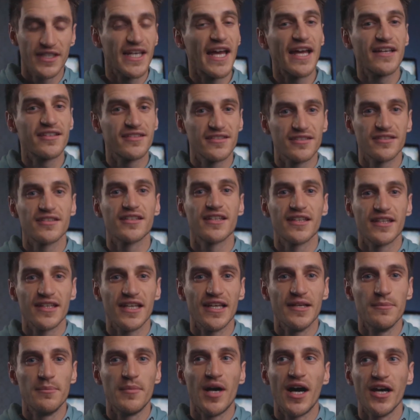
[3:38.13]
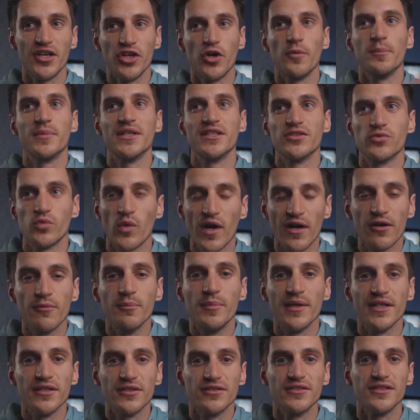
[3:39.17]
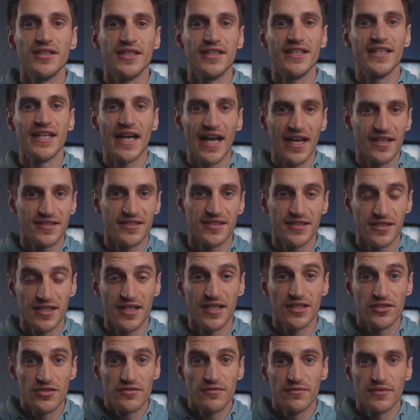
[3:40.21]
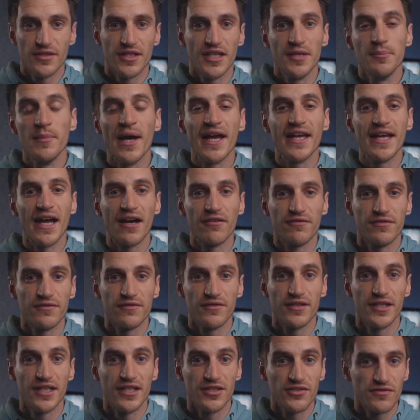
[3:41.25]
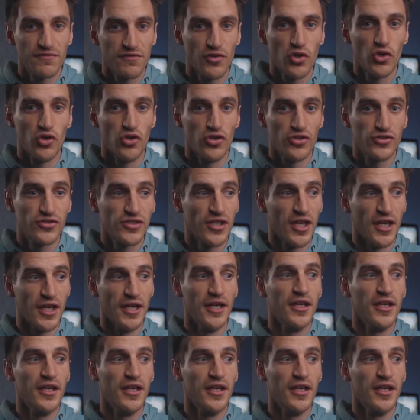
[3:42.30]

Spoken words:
Yes, it might not be as well built and it may have its flaws,